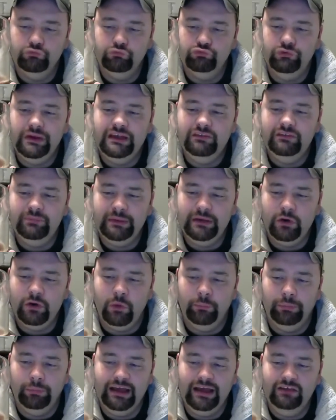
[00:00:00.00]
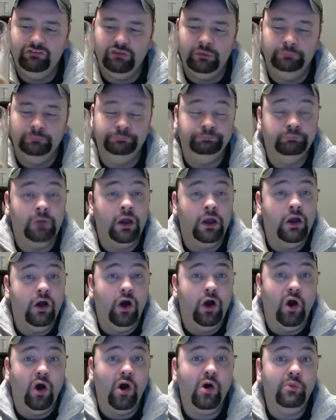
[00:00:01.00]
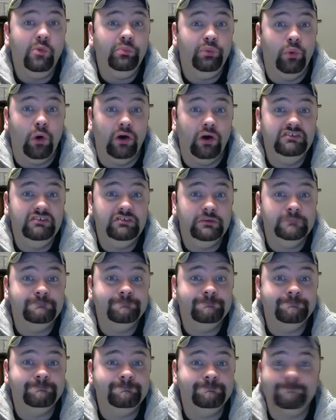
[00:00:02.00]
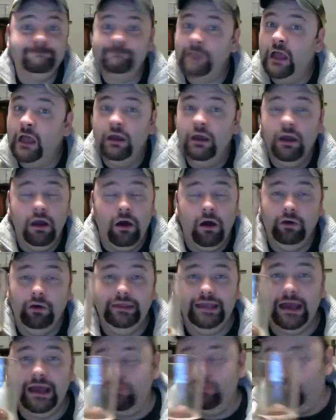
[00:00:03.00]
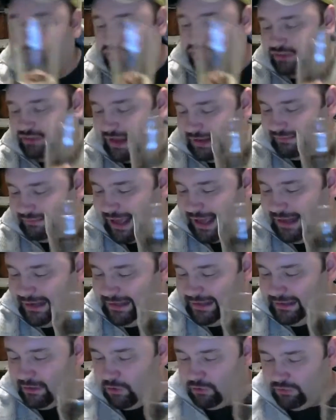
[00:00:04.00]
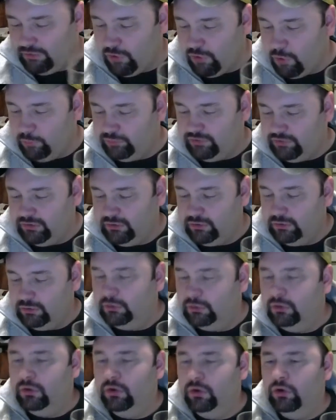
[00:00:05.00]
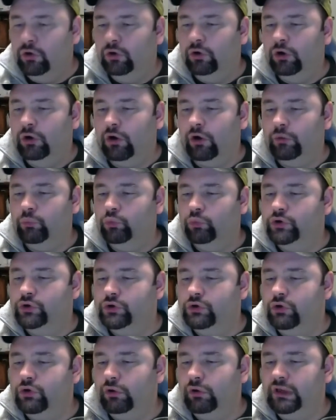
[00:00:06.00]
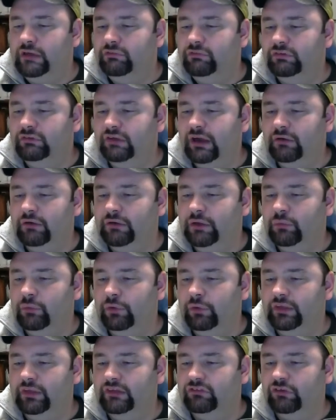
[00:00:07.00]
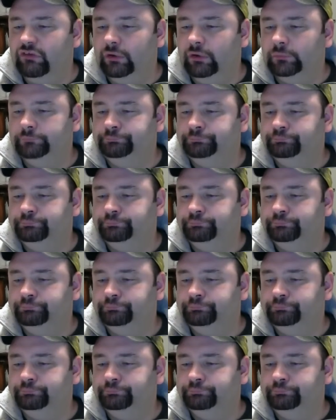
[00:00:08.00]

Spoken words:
reasonably complex. Hop-wise, I cannot detect any kind of hops. I would not even tell you what these are.